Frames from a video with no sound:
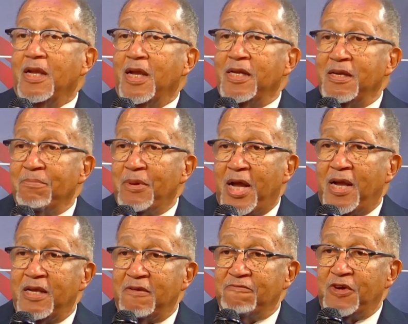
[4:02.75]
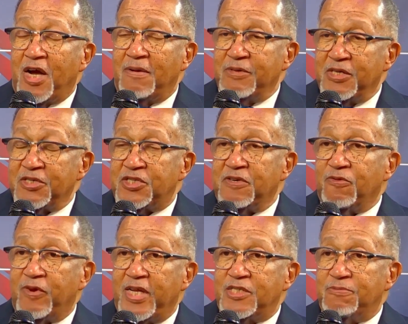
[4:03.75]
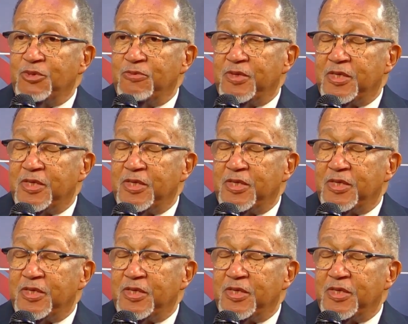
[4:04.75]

And in my involvement in the civil rights movement,